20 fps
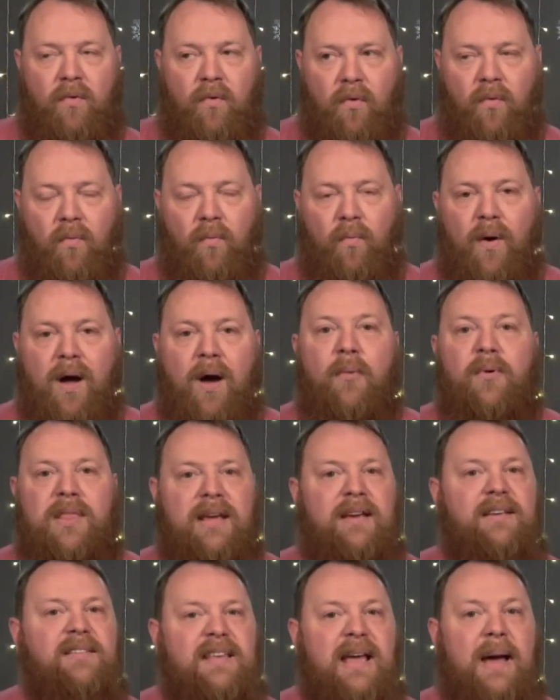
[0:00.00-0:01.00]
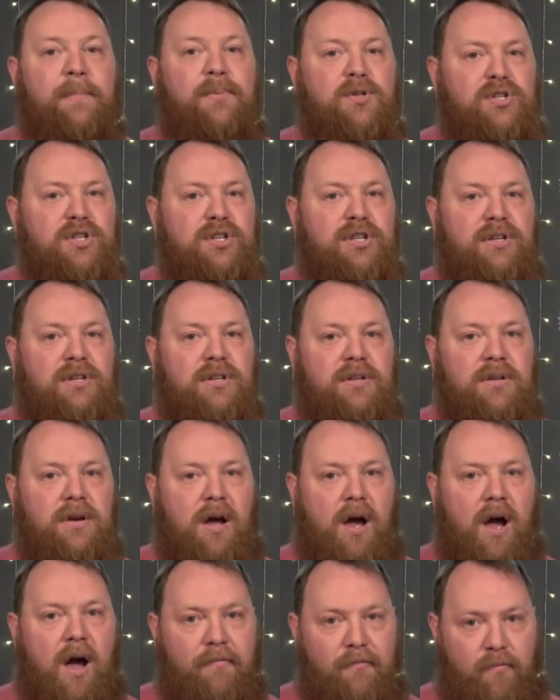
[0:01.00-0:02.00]
Well, with the
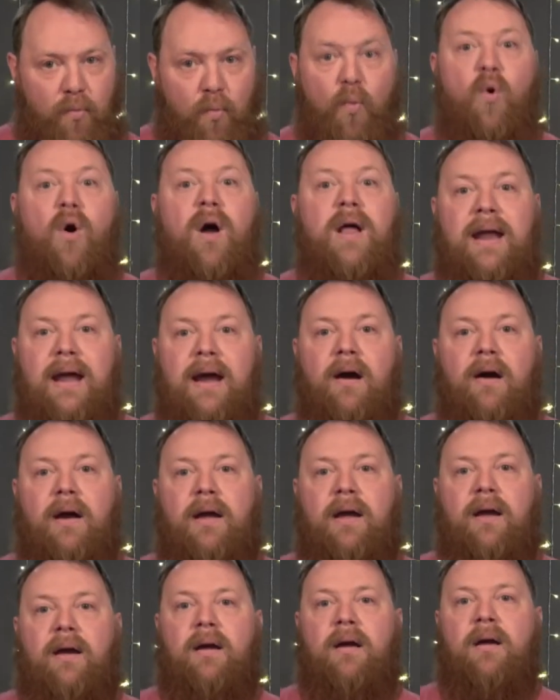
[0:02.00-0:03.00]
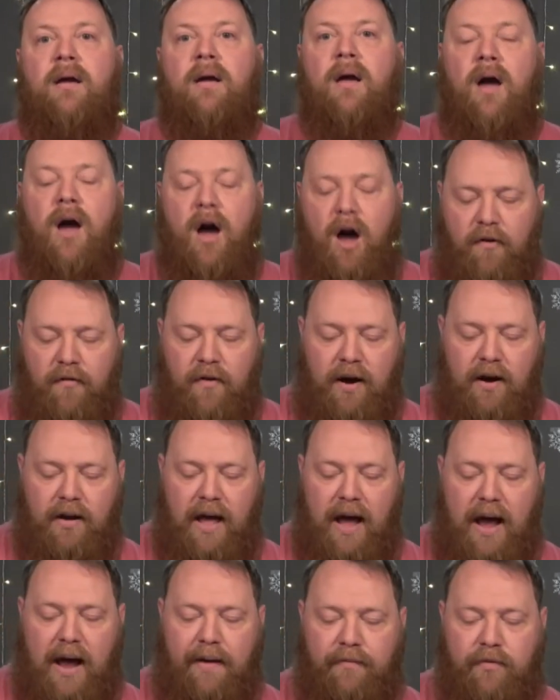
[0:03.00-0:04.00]
exception of one area of our
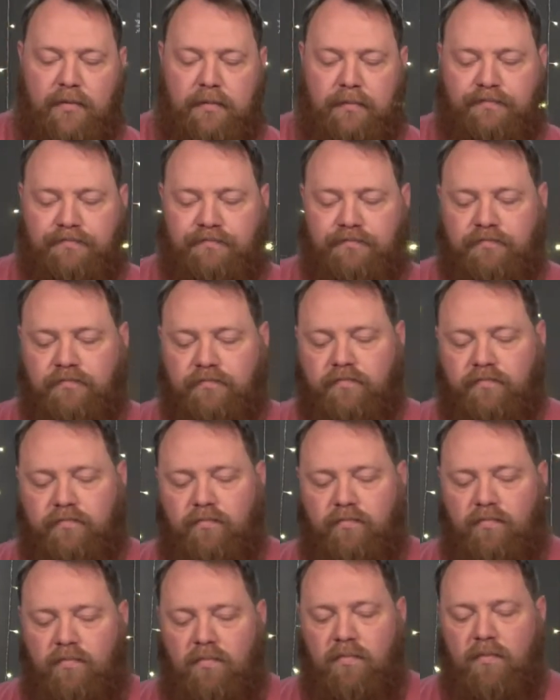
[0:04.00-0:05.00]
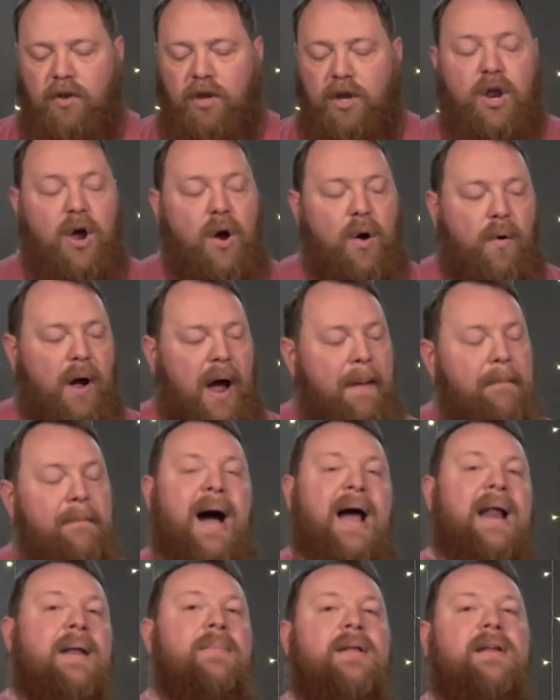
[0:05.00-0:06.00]
lives. You know, I
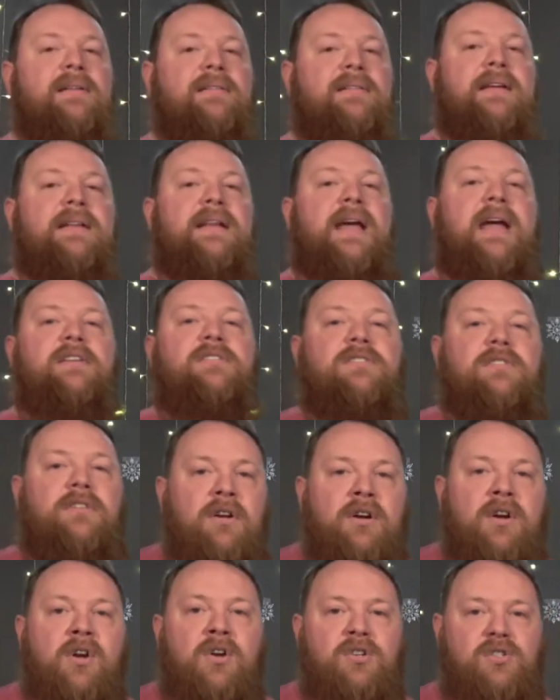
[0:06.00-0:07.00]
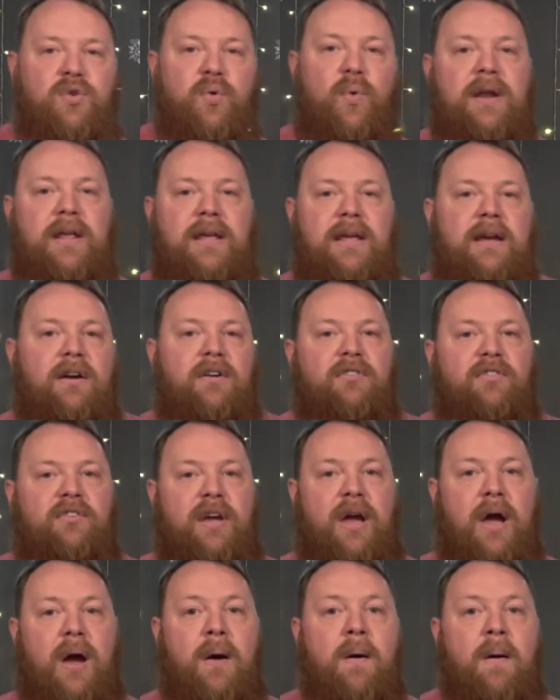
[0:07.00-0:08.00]
might have been a teenager 20 years
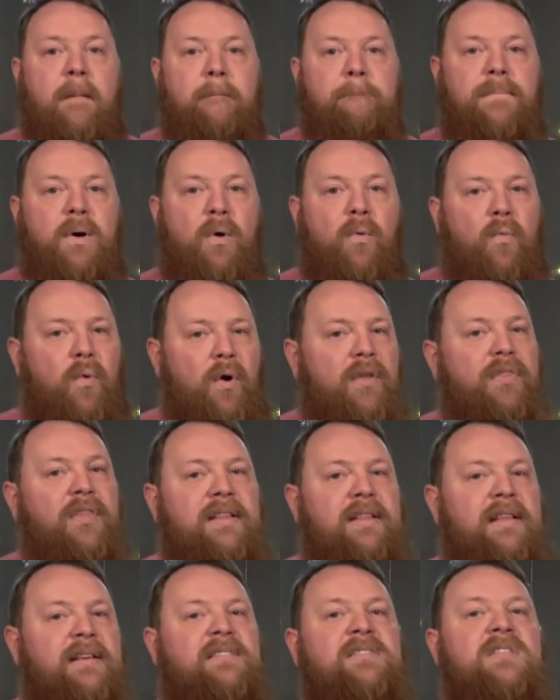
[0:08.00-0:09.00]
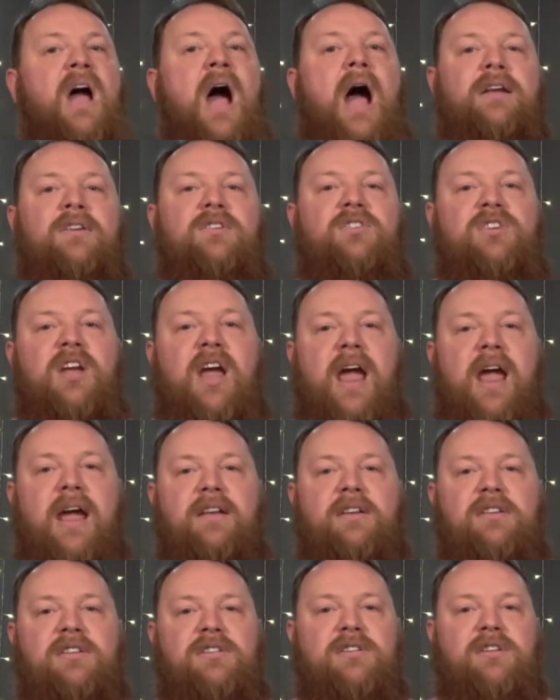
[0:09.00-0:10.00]
ago, but one thing that's not
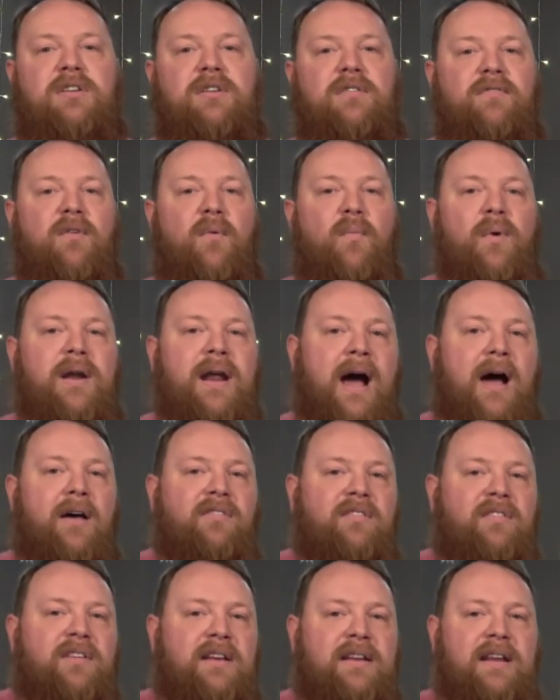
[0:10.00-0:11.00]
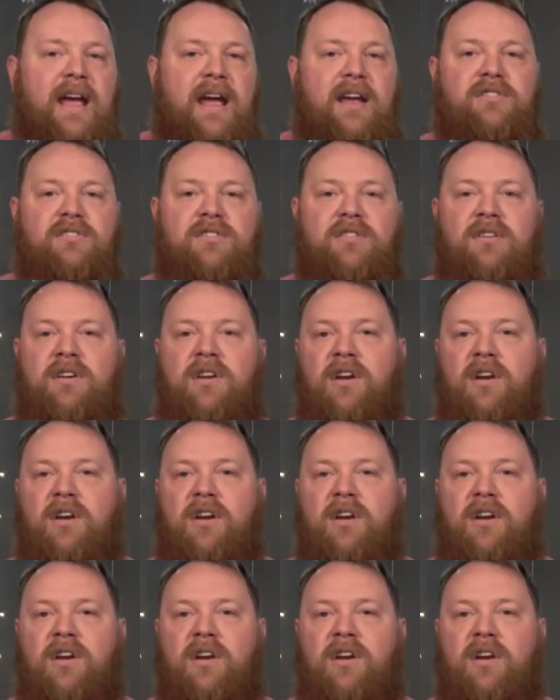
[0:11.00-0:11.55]
changed from when I was a teenager